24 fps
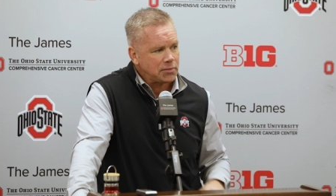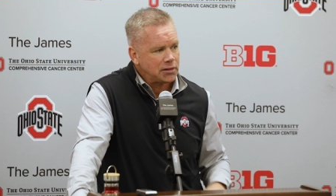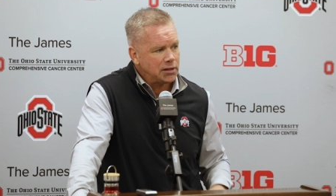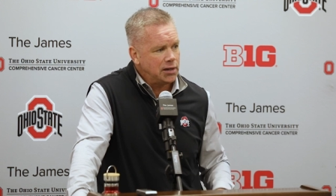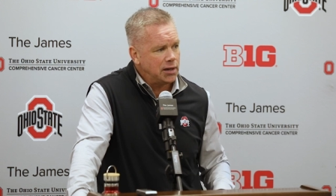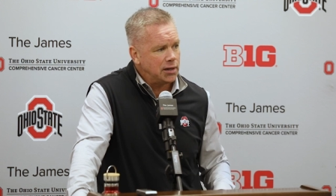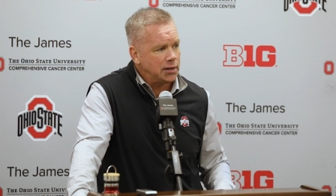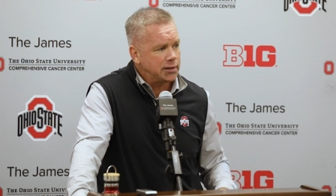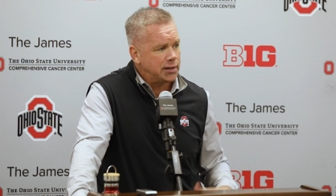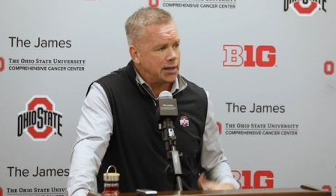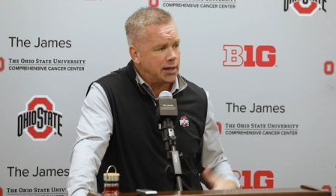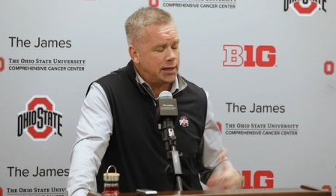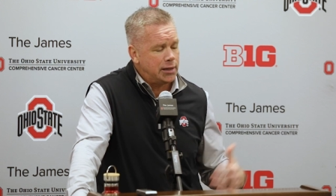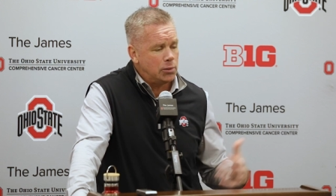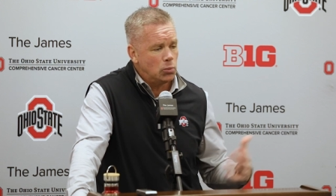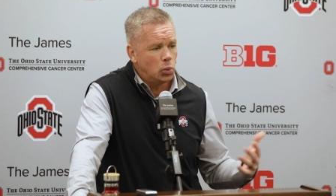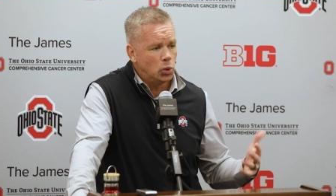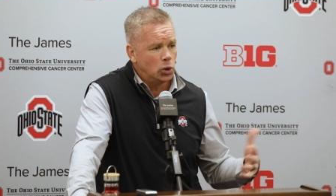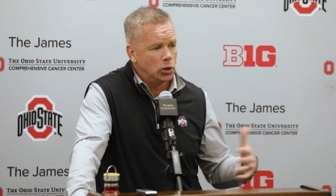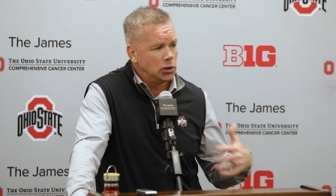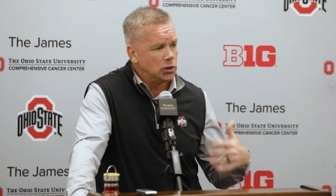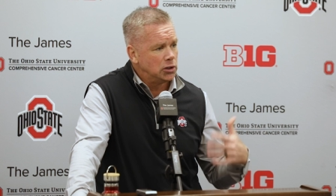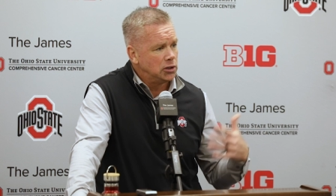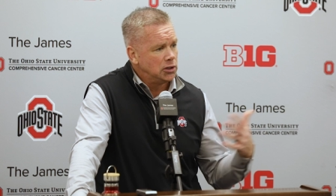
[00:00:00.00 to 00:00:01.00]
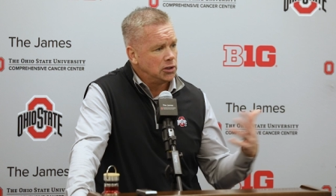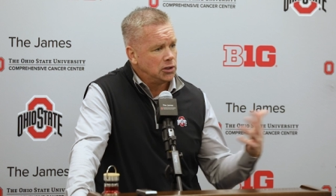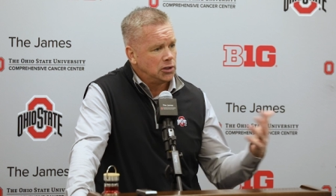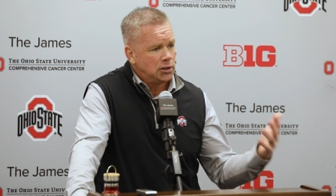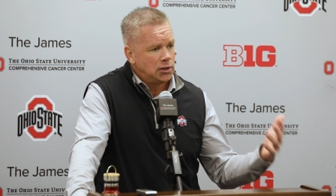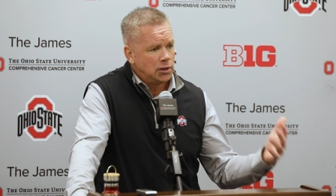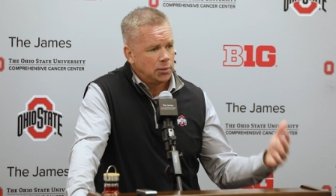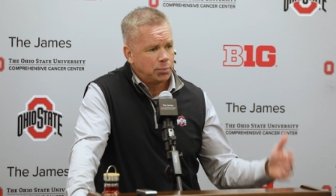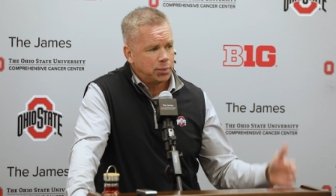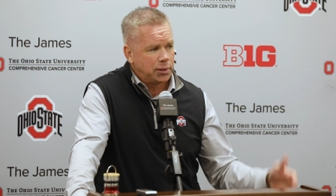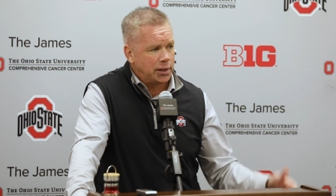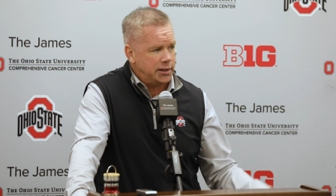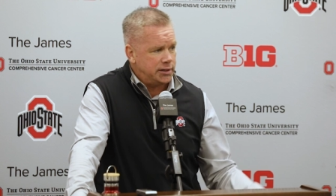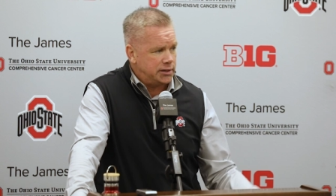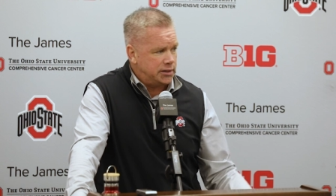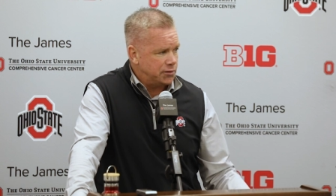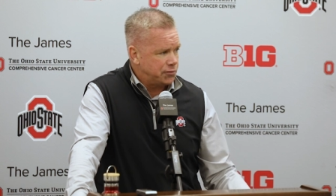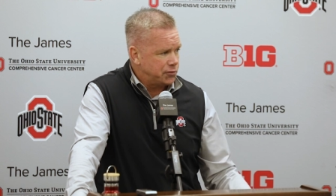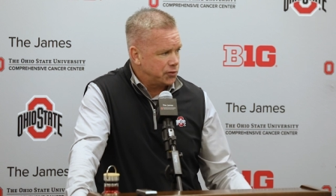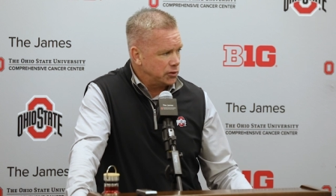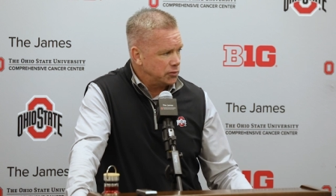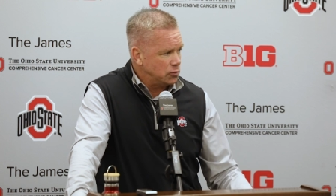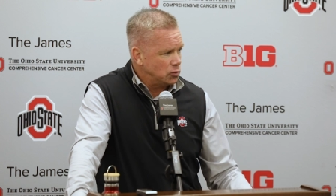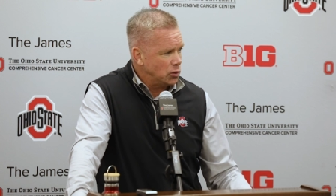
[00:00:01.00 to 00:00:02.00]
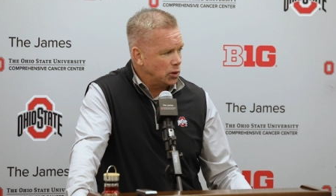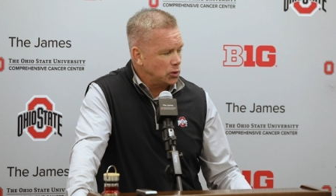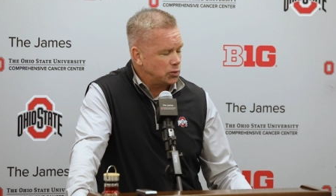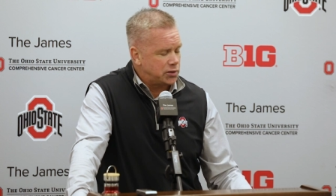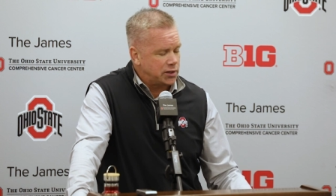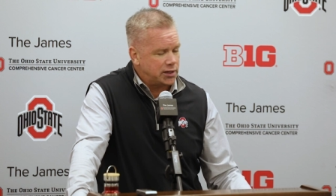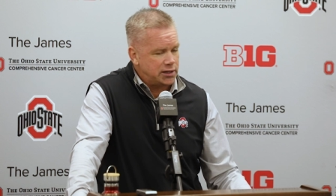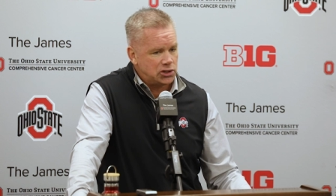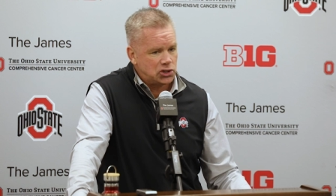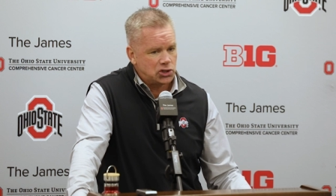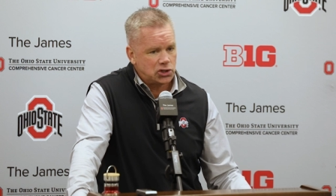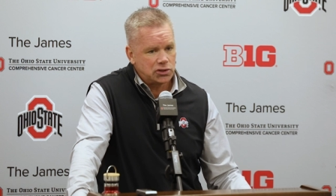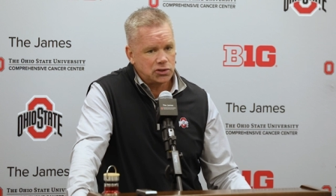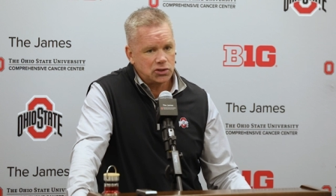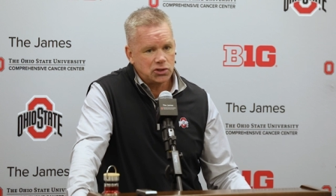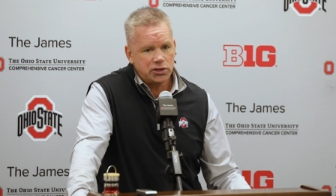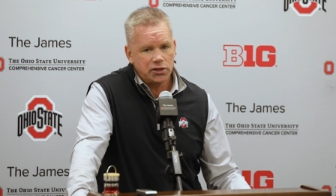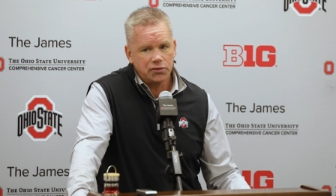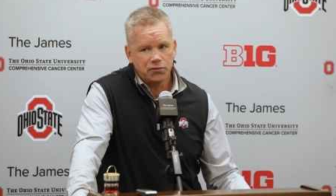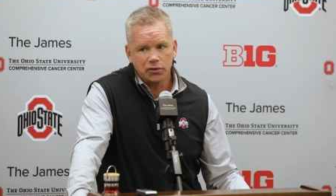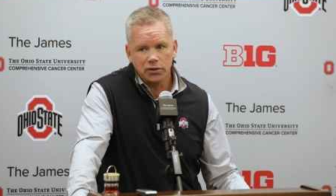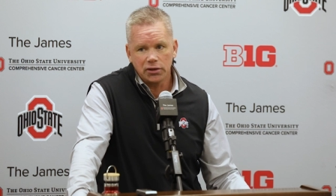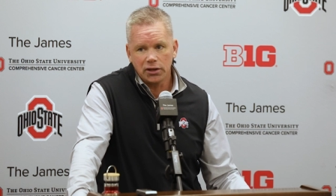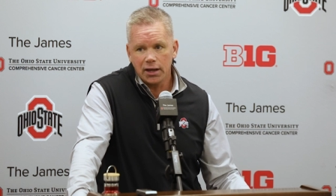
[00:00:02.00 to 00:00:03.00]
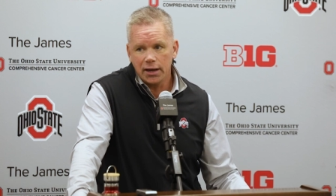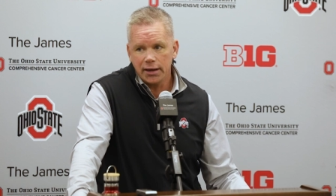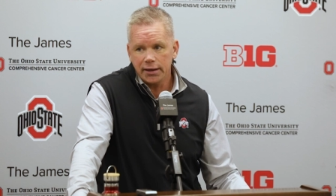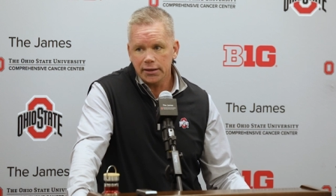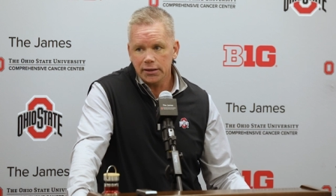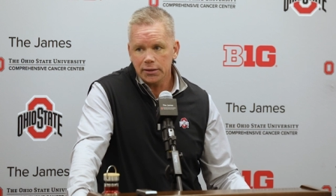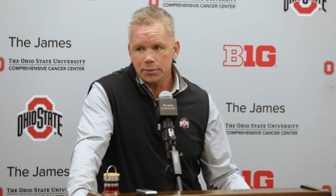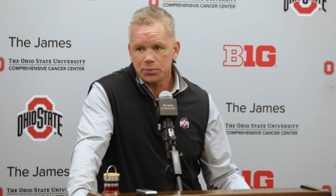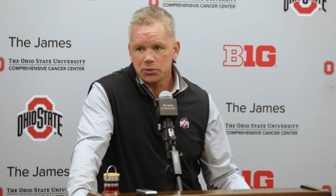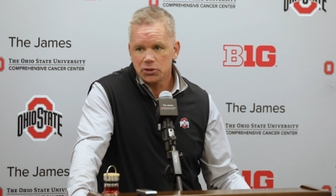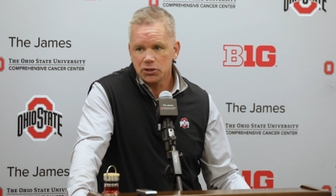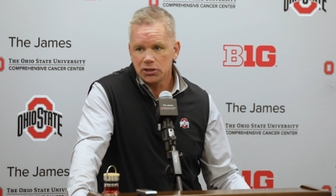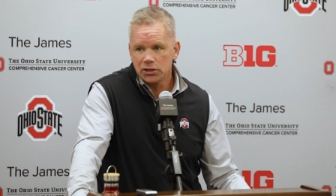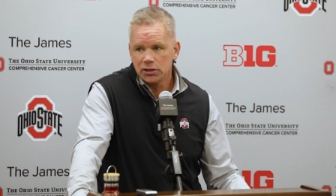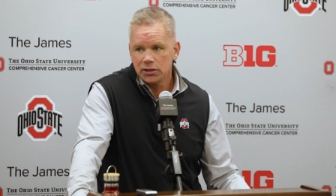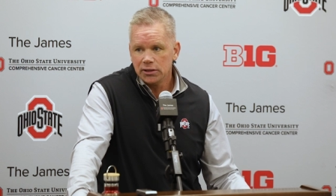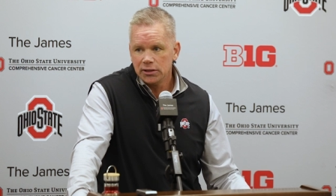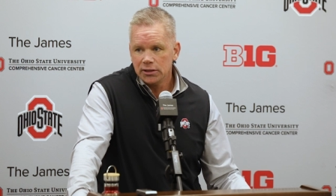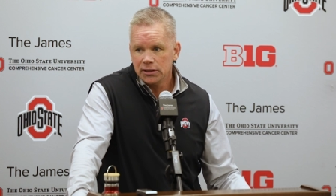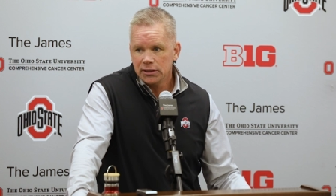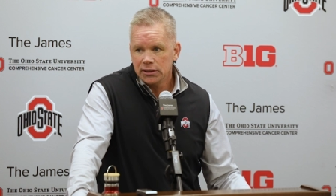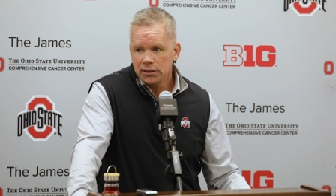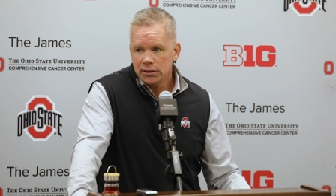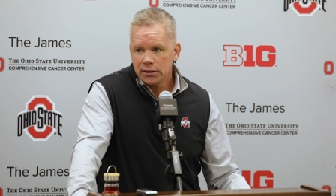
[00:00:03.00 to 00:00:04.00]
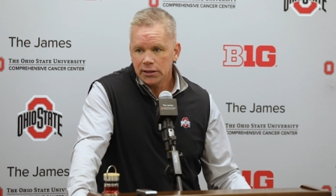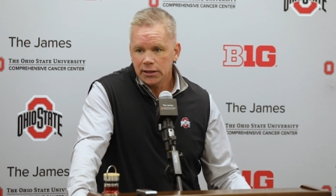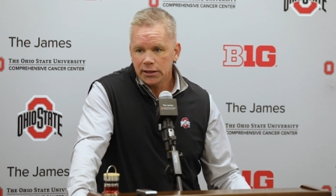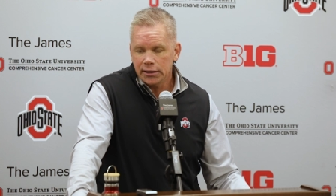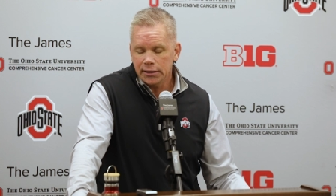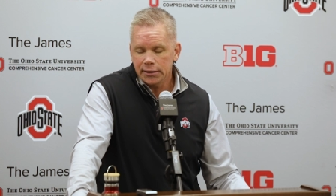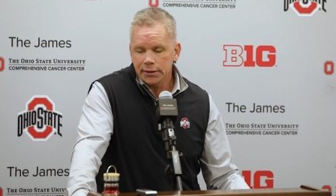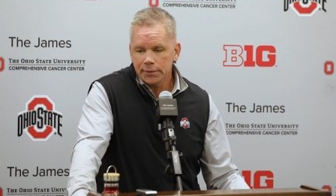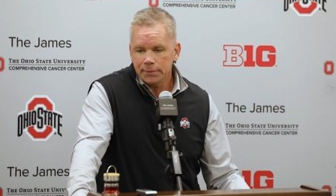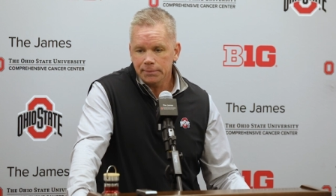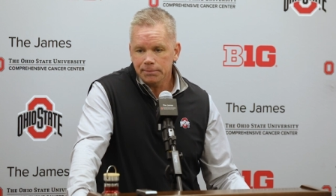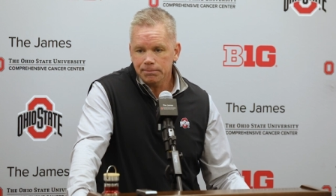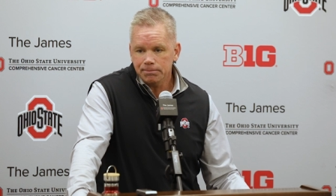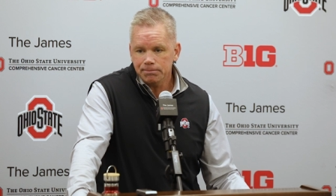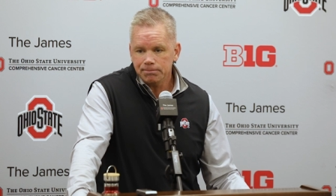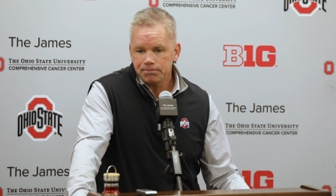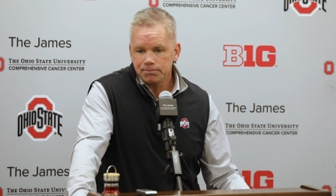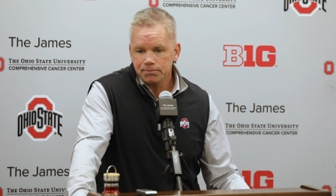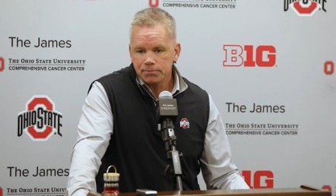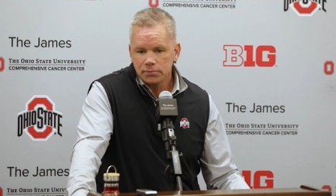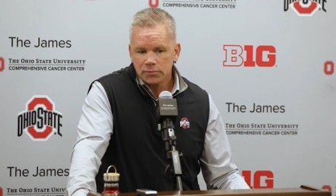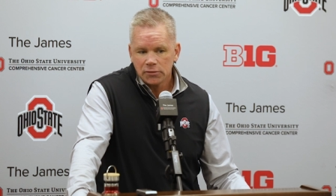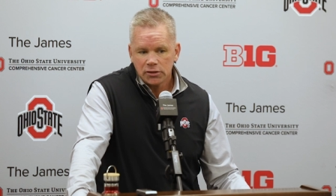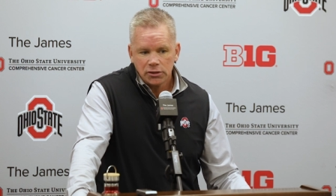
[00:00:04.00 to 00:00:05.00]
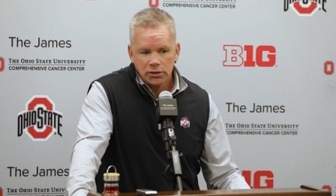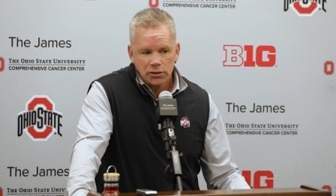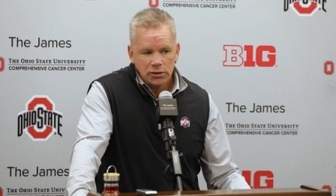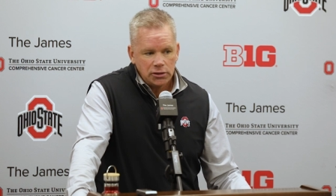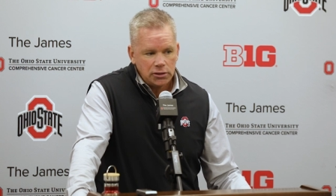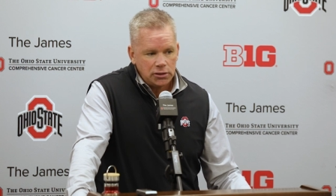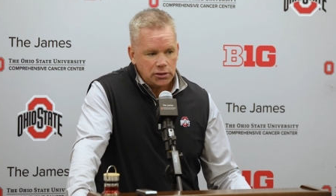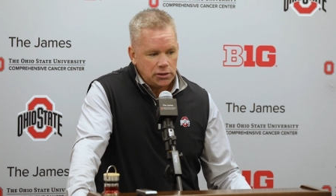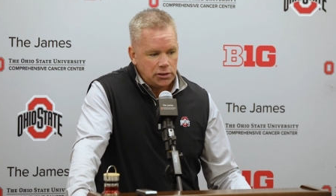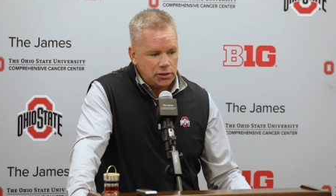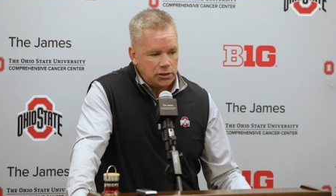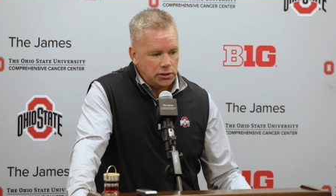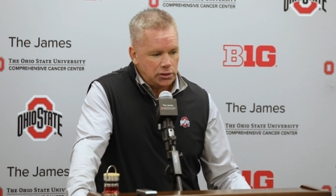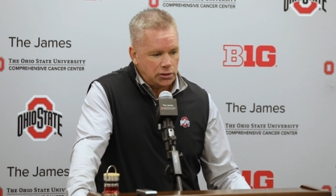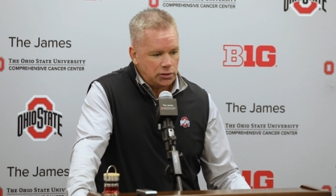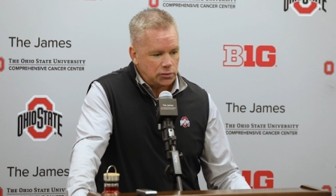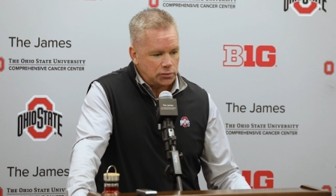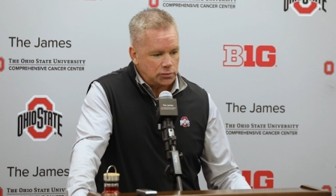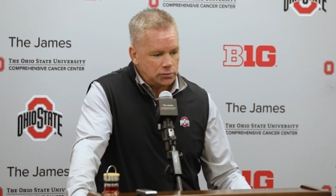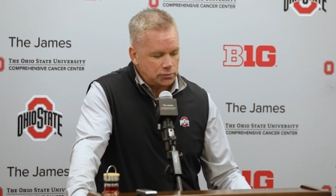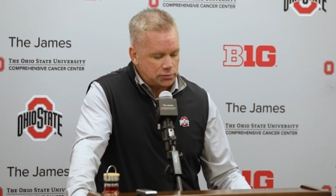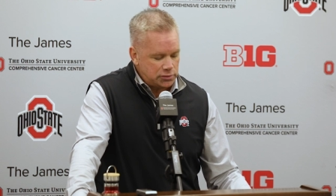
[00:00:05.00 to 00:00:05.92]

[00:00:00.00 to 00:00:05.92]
uh, game. We'll play different rotations, different lineups. Um, You know,